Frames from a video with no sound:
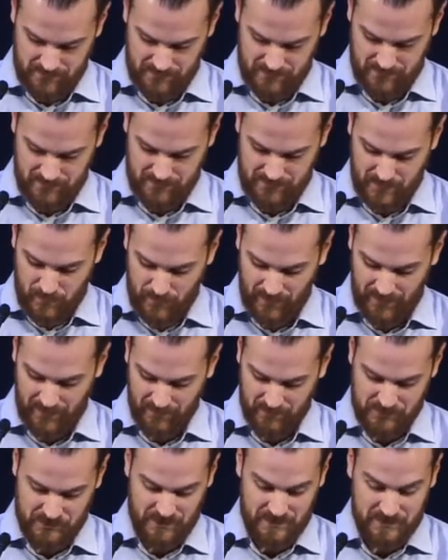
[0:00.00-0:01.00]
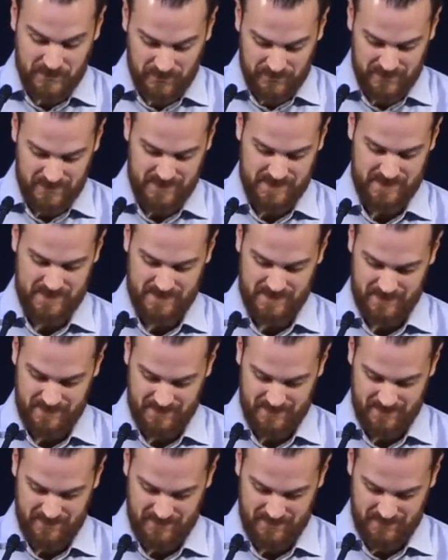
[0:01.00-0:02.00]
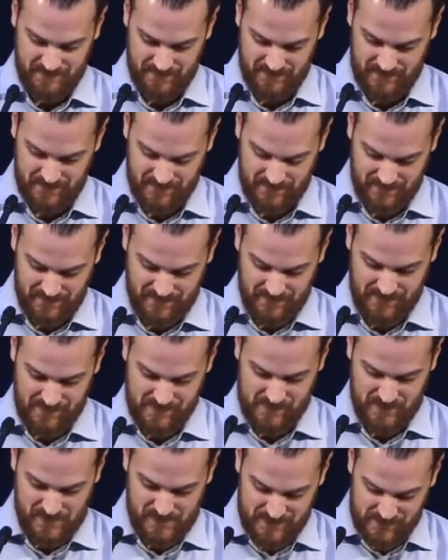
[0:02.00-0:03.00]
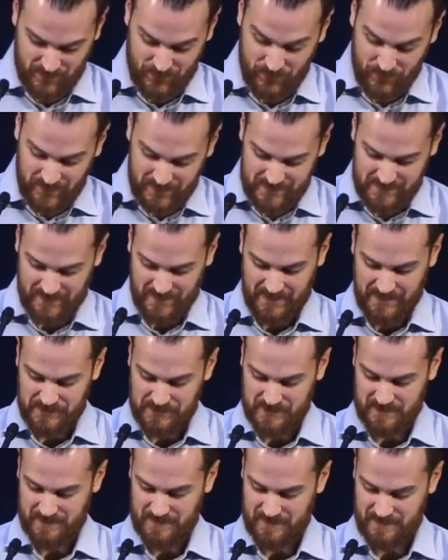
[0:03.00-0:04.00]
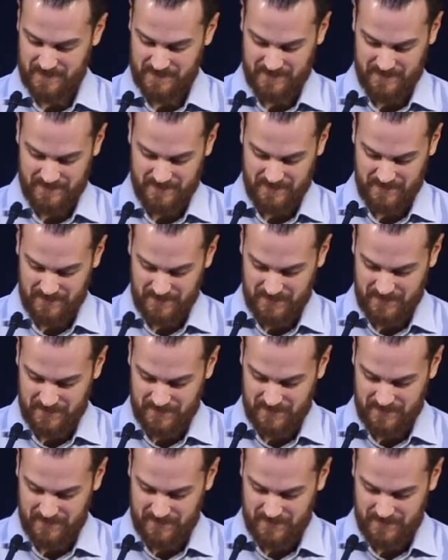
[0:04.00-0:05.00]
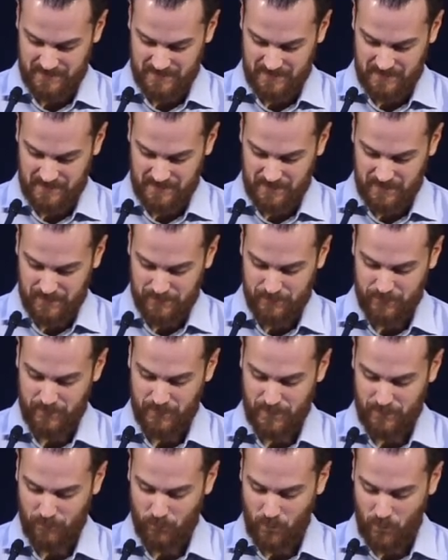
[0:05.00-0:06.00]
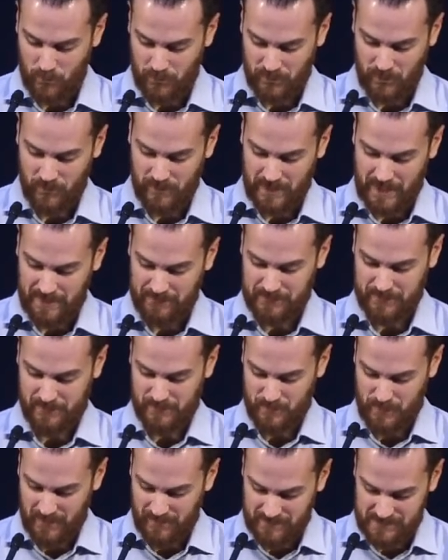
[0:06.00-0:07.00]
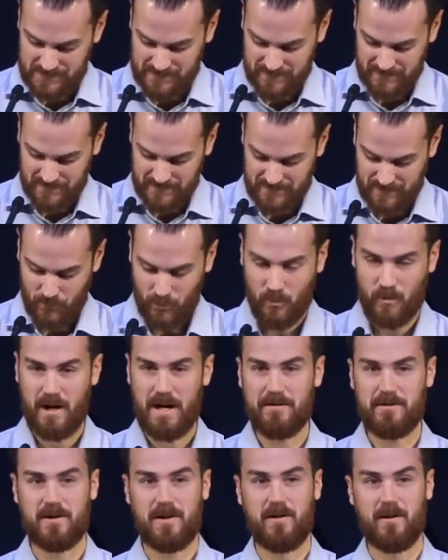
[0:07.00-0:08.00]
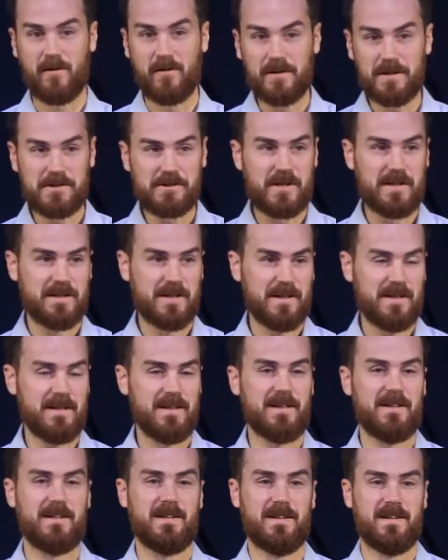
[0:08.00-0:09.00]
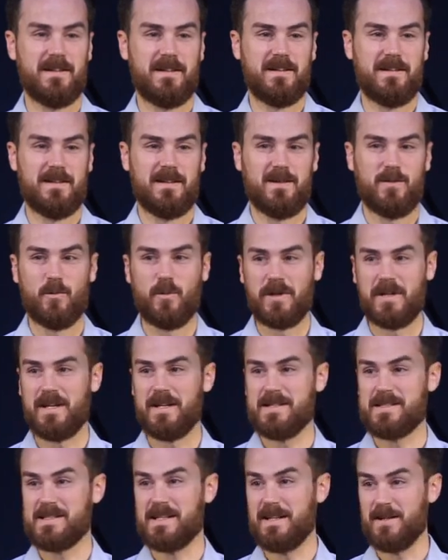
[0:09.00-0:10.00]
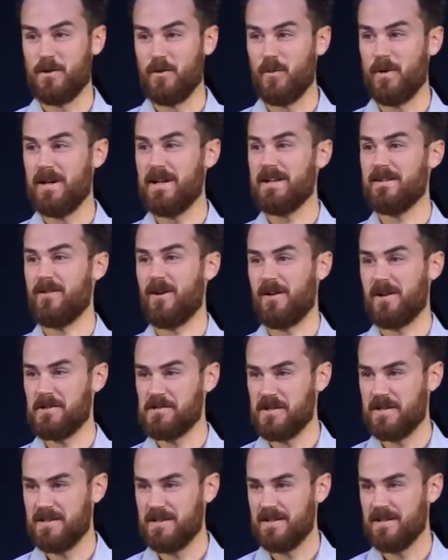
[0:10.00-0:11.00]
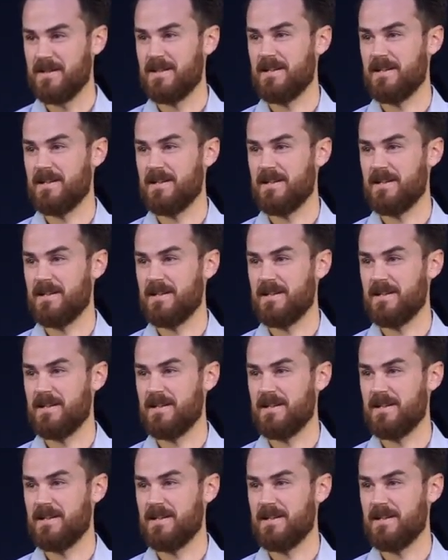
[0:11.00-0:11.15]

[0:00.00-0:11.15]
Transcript: Think about how gentleness is a, is a good indication of, of what we're going after in parenting. When we're after our own agenda, when kids get in the way of our agenda,